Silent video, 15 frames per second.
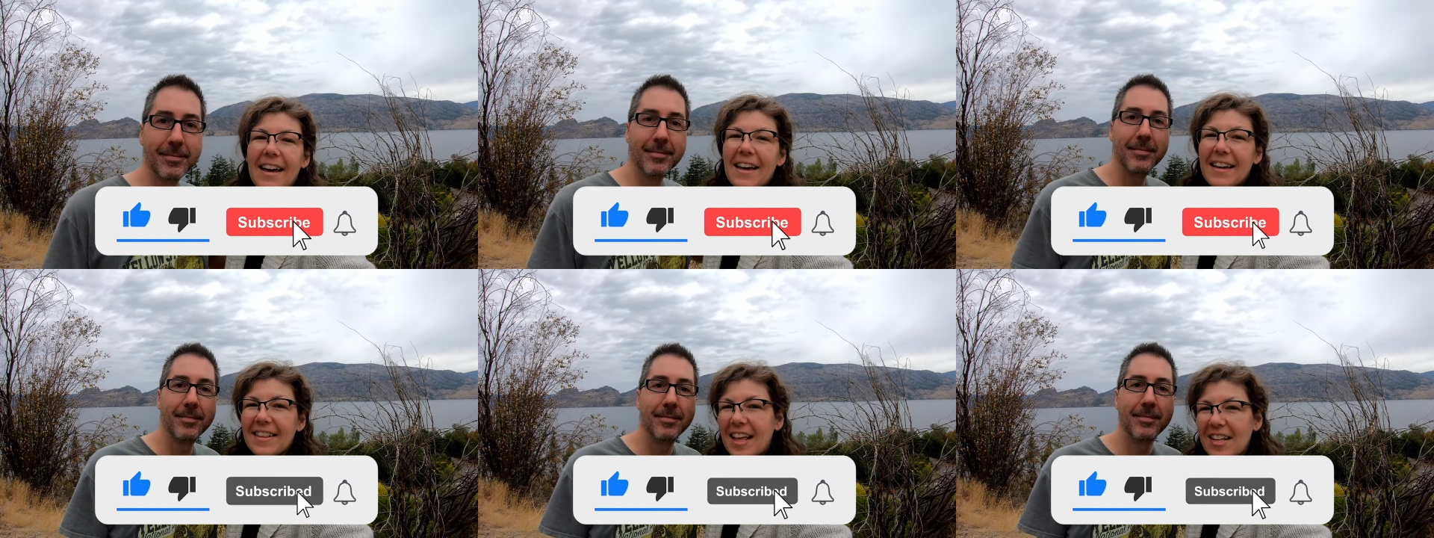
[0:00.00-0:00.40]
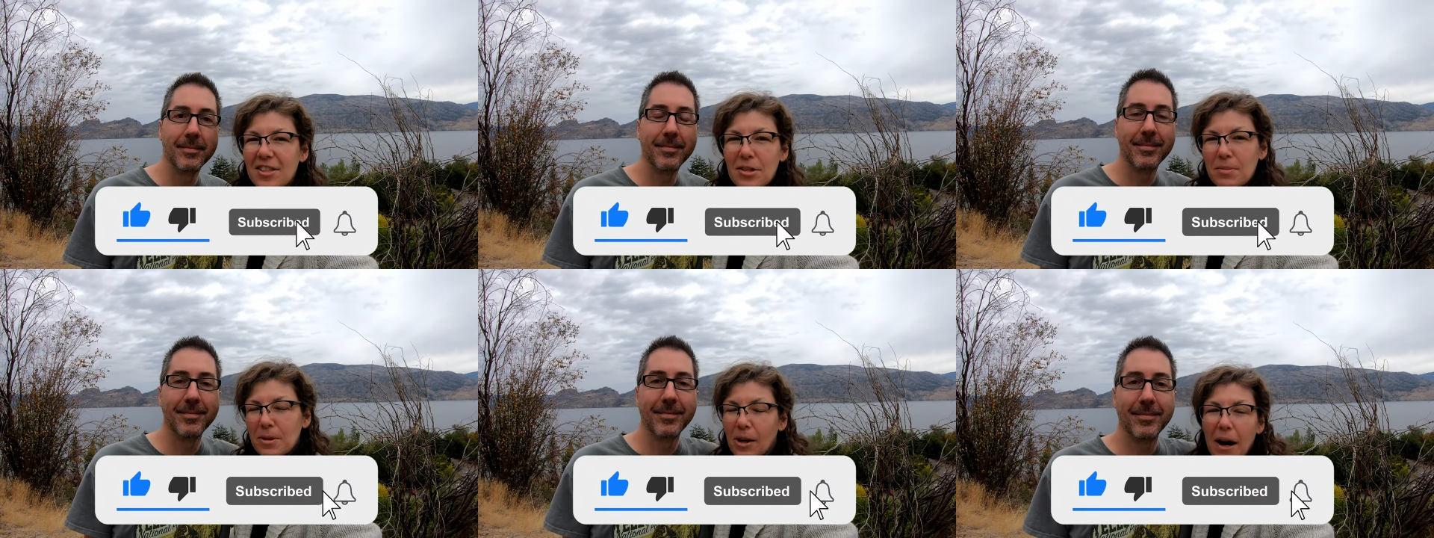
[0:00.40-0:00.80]
Speaker 1: Hit that
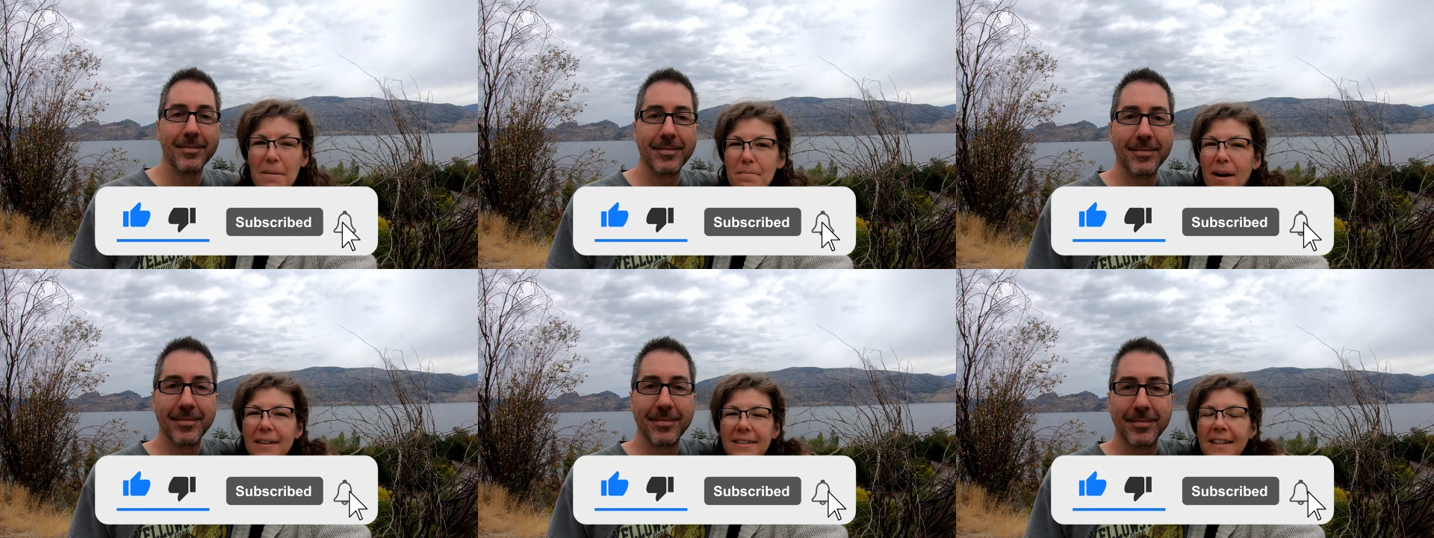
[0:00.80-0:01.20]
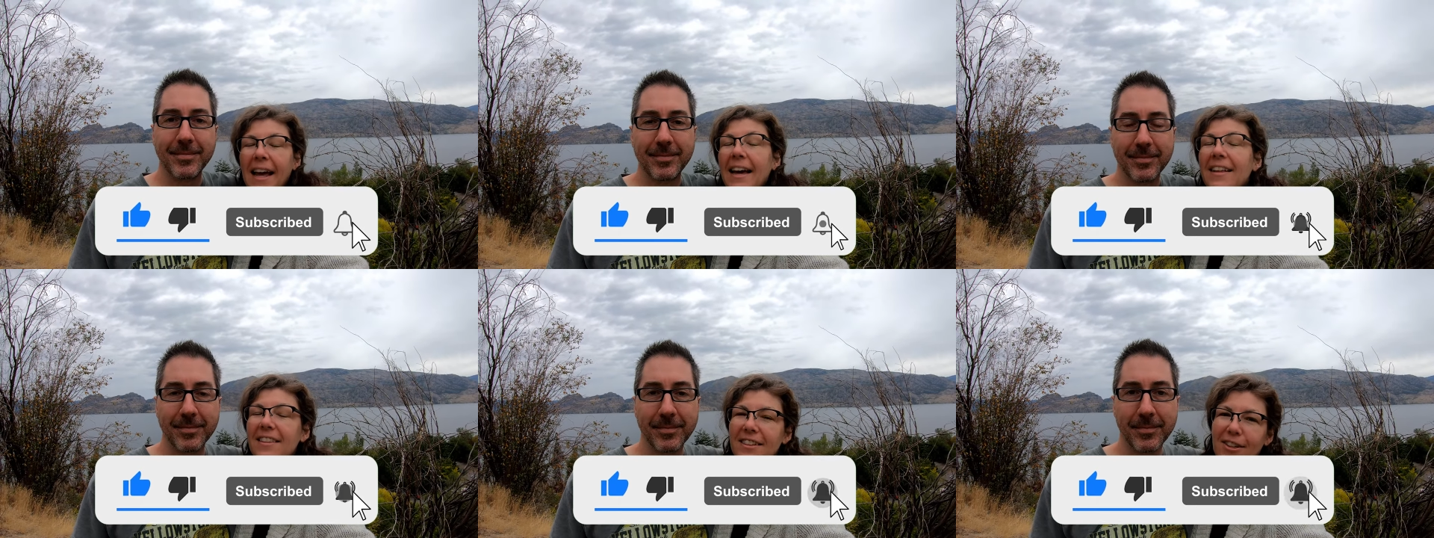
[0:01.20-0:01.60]
subscribe button
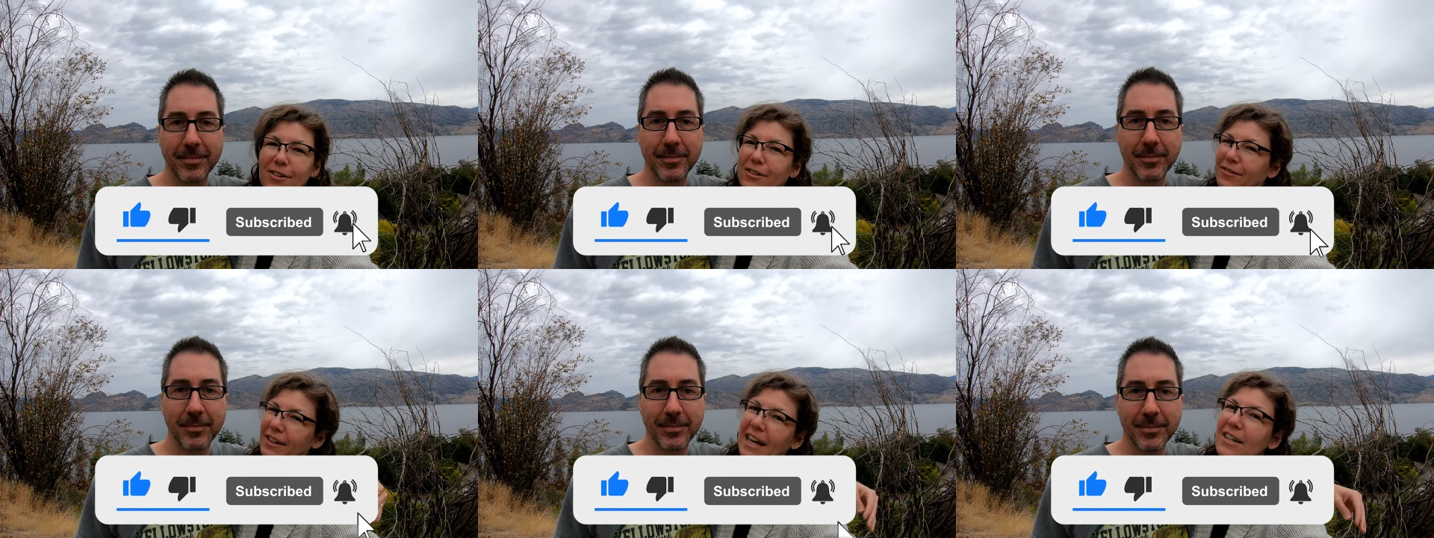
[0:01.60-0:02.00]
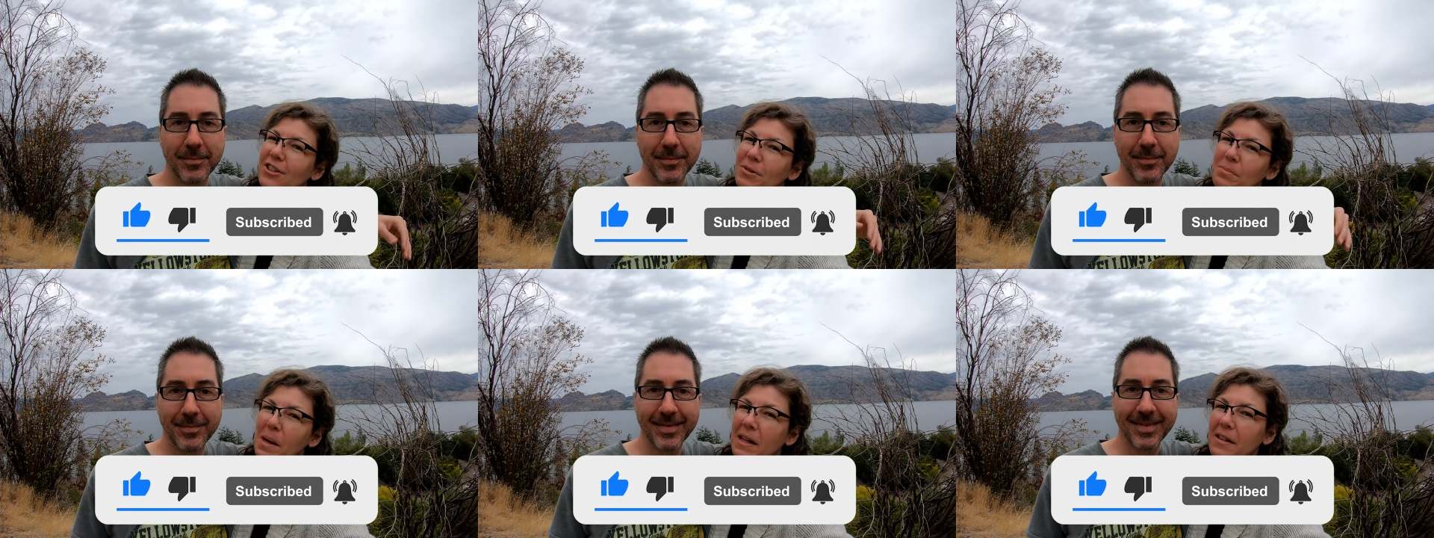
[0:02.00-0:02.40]
and the
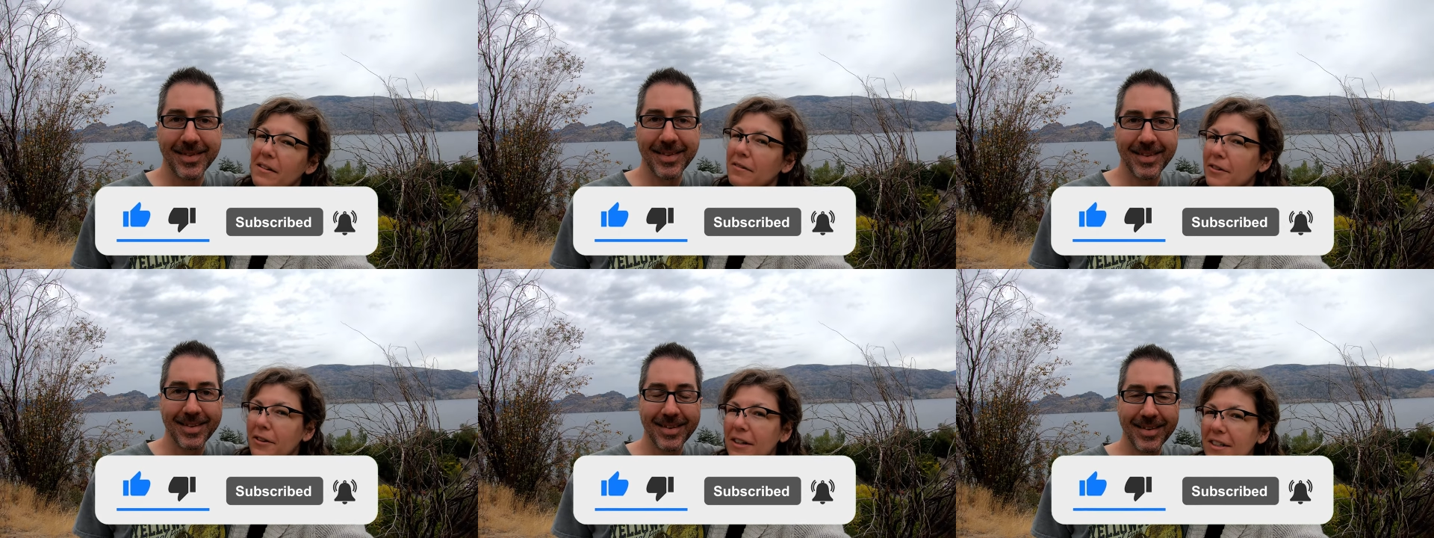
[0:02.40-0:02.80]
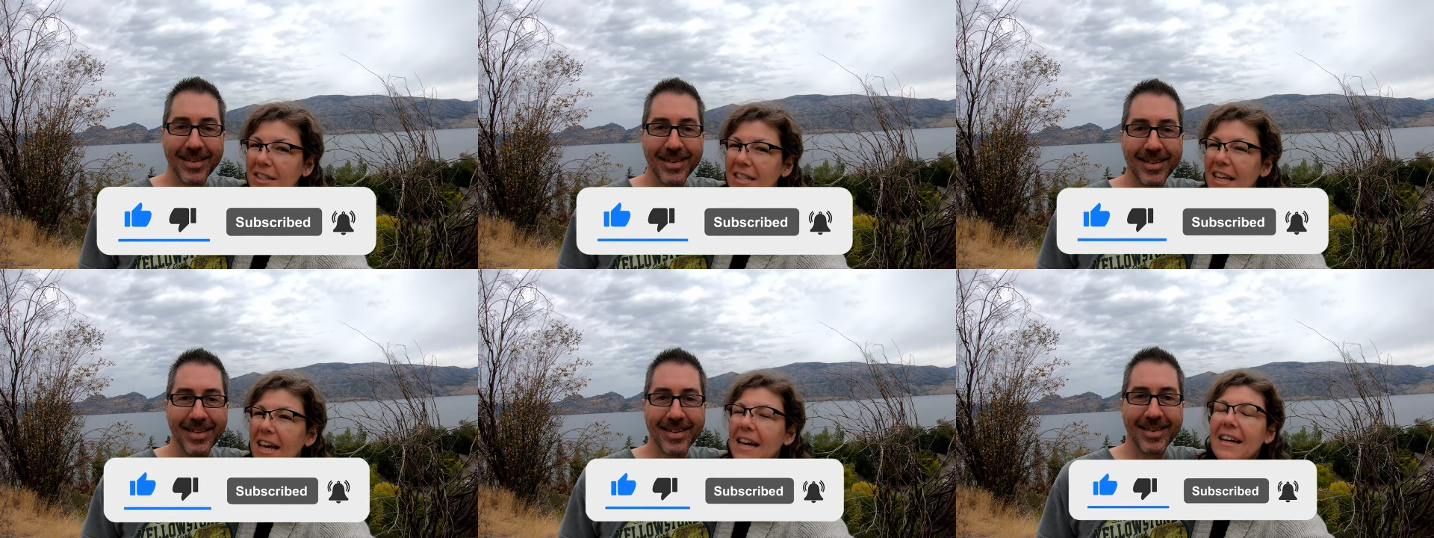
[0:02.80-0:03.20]
notification bell, of
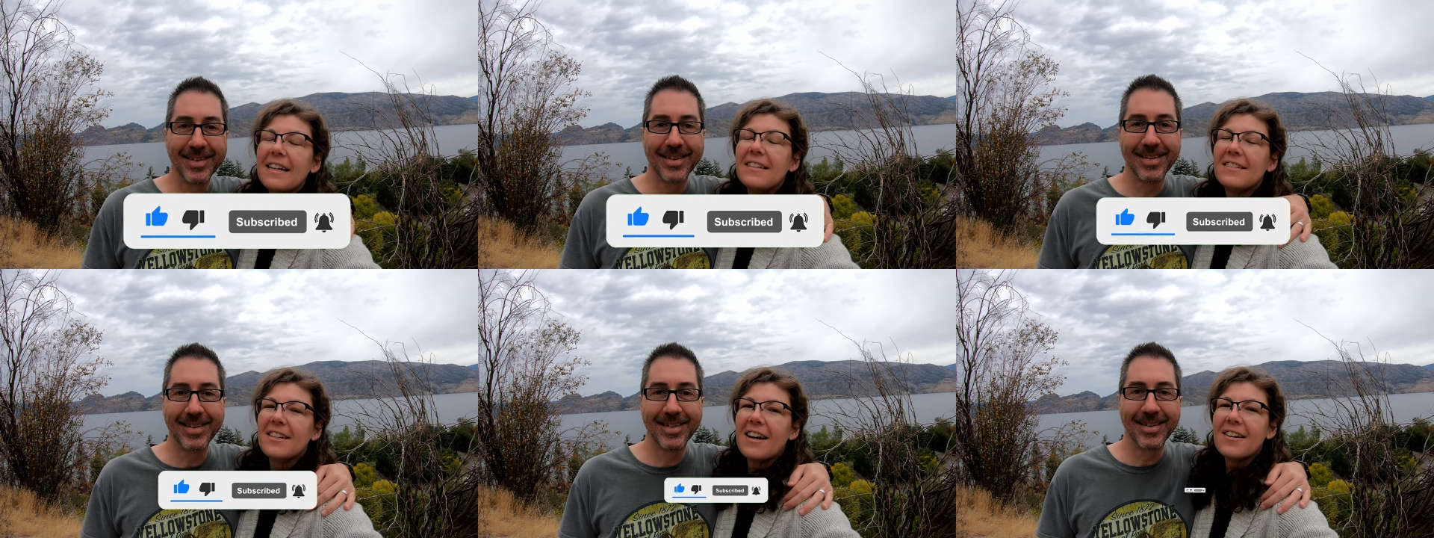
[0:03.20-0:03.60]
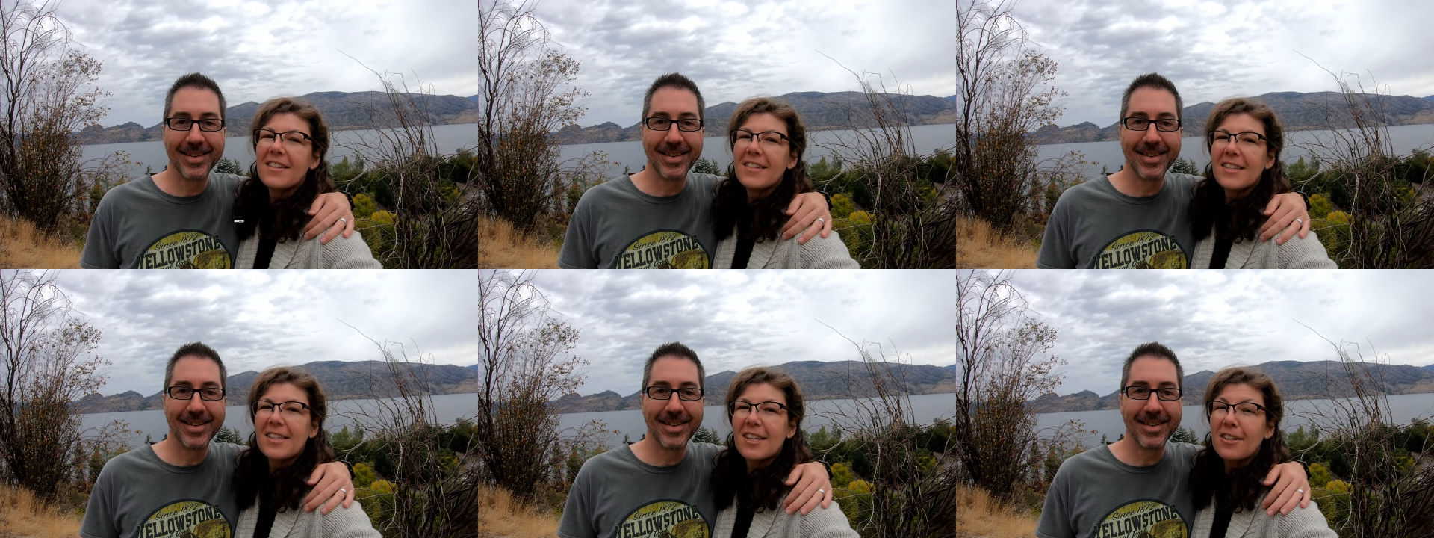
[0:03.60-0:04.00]
course. It
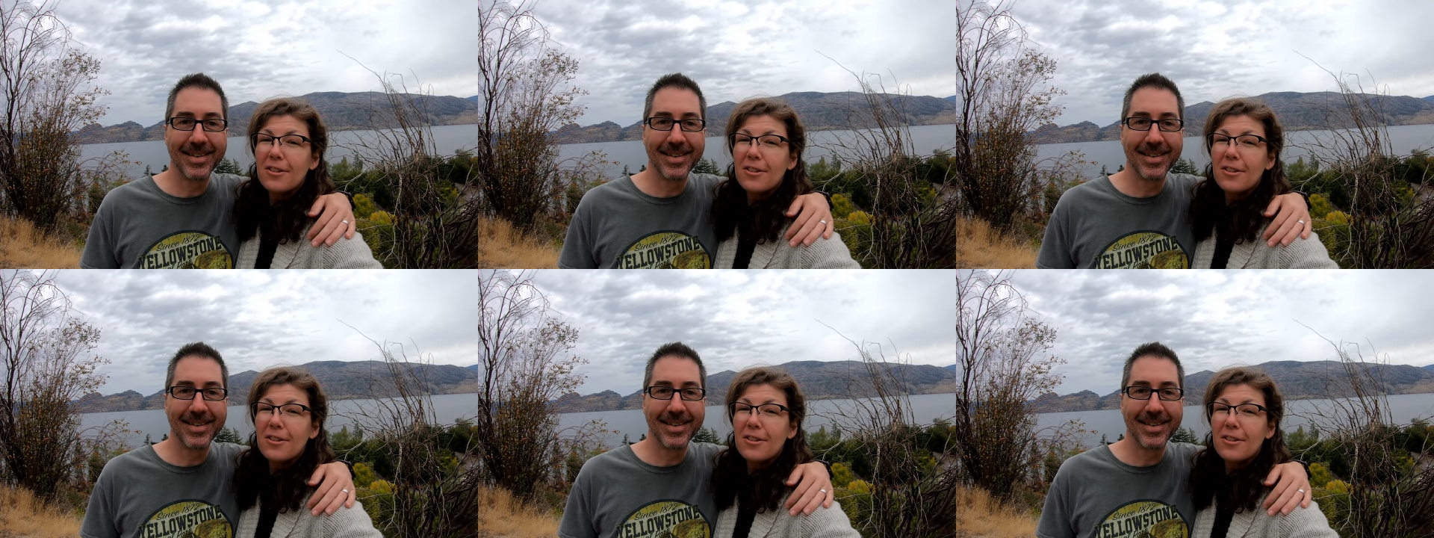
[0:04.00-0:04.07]
tells